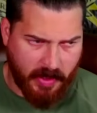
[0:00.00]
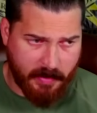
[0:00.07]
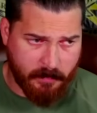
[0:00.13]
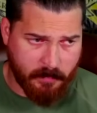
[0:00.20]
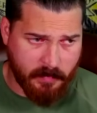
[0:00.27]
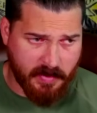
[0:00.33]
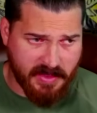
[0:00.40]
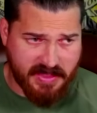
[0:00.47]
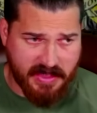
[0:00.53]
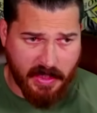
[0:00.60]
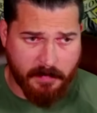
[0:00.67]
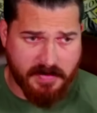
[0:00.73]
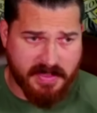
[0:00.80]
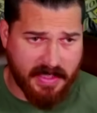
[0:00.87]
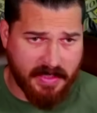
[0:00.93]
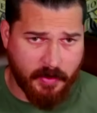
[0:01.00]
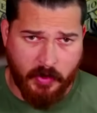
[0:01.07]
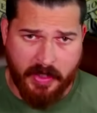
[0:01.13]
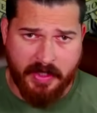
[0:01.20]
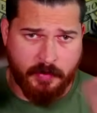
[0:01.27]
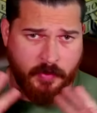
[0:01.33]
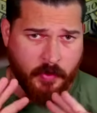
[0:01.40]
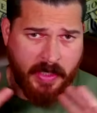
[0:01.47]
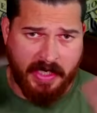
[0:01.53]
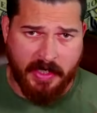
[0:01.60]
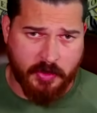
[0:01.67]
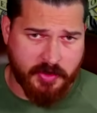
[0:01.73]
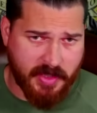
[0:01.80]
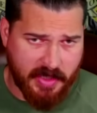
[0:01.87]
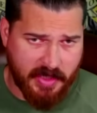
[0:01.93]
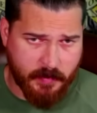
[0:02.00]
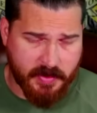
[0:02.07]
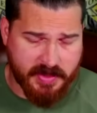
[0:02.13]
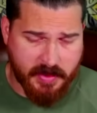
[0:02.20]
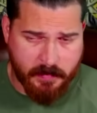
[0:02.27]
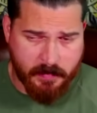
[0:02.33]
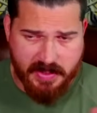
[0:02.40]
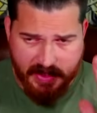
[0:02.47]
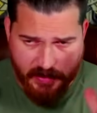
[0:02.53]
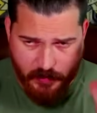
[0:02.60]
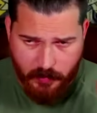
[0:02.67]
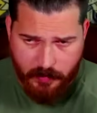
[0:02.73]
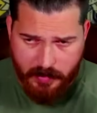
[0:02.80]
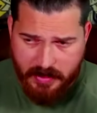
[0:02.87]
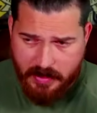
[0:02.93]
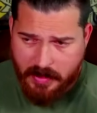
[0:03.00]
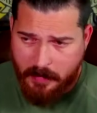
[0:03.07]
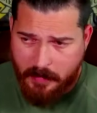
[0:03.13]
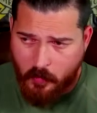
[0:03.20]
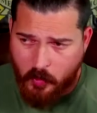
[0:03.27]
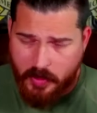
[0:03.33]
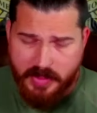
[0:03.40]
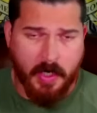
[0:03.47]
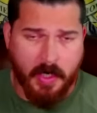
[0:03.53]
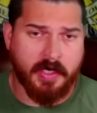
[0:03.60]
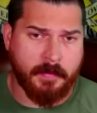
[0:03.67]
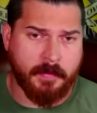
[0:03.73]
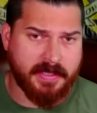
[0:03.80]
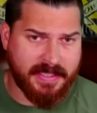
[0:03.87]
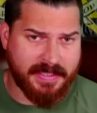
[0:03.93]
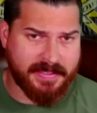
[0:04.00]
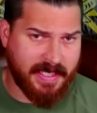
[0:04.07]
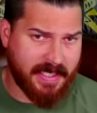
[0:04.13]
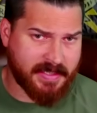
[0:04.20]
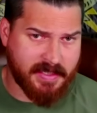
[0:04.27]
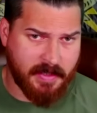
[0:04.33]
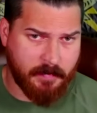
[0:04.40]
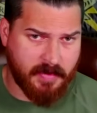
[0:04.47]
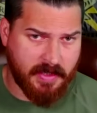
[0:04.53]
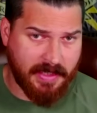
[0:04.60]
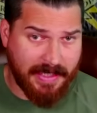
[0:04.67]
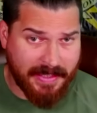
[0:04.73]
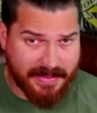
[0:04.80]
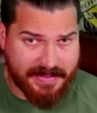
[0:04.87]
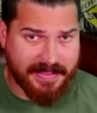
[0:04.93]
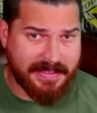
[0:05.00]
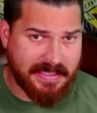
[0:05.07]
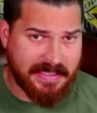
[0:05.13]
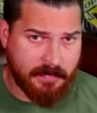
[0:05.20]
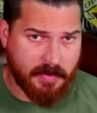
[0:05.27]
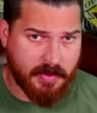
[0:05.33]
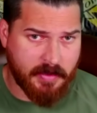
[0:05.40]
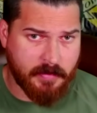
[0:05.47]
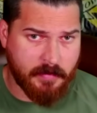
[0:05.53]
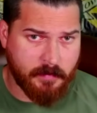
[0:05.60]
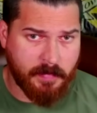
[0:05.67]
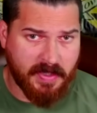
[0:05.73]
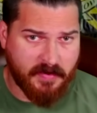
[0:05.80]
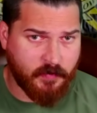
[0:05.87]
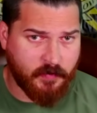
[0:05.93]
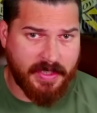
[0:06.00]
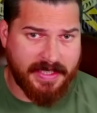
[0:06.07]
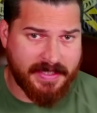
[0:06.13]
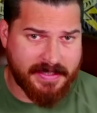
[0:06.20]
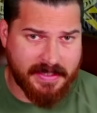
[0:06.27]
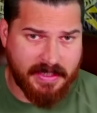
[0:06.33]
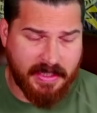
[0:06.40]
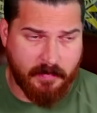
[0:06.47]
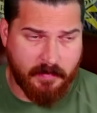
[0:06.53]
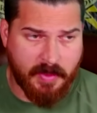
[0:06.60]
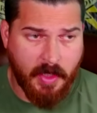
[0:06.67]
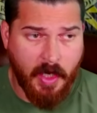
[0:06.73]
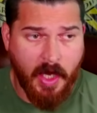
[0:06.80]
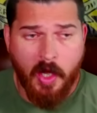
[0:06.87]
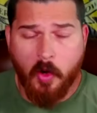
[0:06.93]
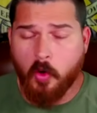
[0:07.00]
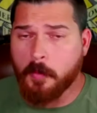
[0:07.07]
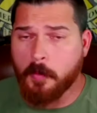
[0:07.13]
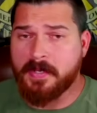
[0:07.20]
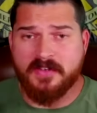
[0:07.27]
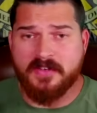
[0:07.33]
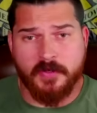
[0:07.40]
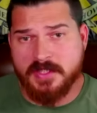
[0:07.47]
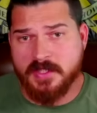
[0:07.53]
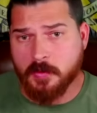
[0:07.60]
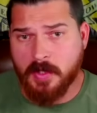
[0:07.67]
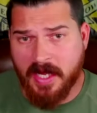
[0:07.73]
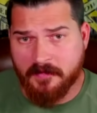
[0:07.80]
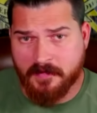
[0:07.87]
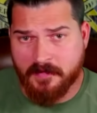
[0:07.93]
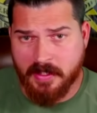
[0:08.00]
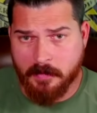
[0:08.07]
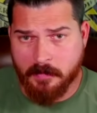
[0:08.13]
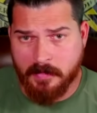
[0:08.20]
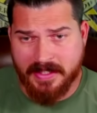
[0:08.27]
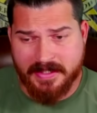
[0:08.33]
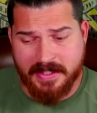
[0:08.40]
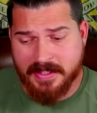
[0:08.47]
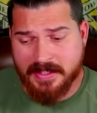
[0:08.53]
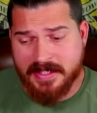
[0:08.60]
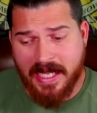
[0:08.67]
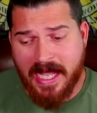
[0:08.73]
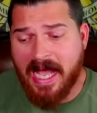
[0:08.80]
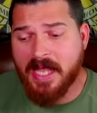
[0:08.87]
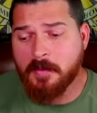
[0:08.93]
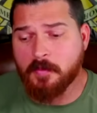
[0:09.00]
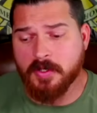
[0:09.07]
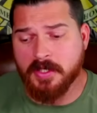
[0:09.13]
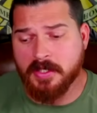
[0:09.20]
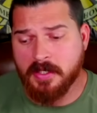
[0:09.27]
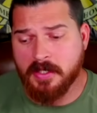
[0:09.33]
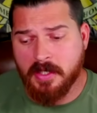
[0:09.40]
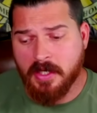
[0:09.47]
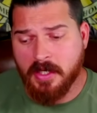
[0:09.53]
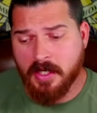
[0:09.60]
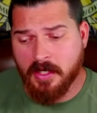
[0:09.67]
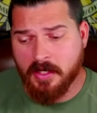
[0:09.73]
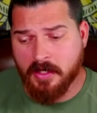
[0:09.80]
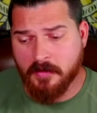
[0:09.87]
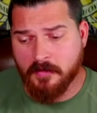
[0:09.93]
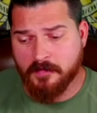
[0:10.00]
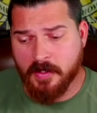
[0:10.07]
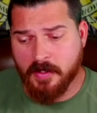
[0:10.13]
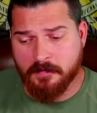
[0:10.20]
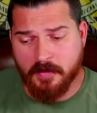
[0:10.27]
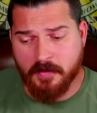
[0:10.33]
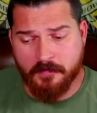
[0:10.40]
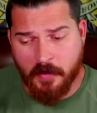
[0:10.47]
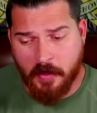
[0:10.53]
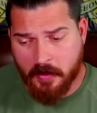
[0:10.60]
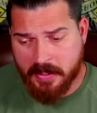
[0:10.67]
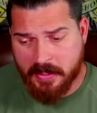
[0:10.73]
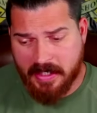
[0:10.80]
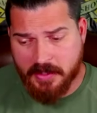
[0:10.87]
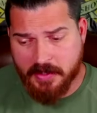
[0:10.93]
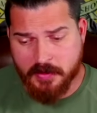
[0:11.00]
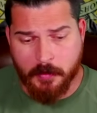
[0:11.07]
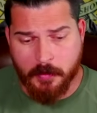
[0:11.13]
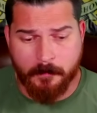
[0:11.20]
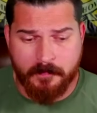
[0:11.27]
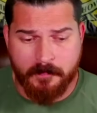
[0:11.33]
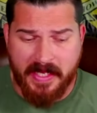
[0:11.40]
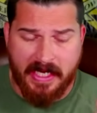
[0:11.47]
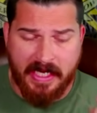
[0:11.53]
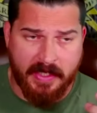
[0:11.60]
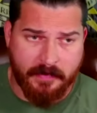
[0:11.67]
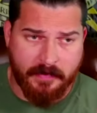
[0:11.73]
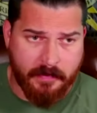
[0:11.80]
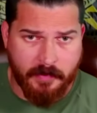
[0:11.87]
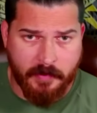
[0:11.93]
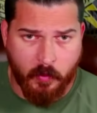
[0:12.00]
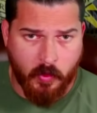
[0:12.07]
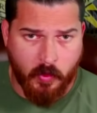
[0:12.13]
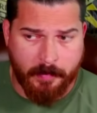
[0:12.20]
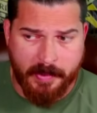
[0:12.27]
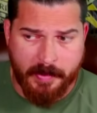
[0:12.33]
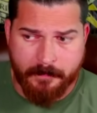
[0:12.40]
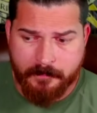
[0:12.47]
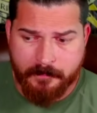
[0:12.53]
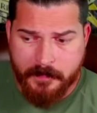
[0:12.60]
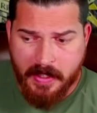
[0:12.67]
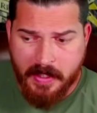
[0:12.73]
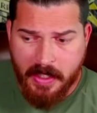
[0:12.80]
right? Some say they're interchangeable. Some says we're talking about the exact same thing. It's a demon. Bigfoot is a demon, or Bigfoot's a Raphaim. It's a hybrid of the fallen angel and the woman.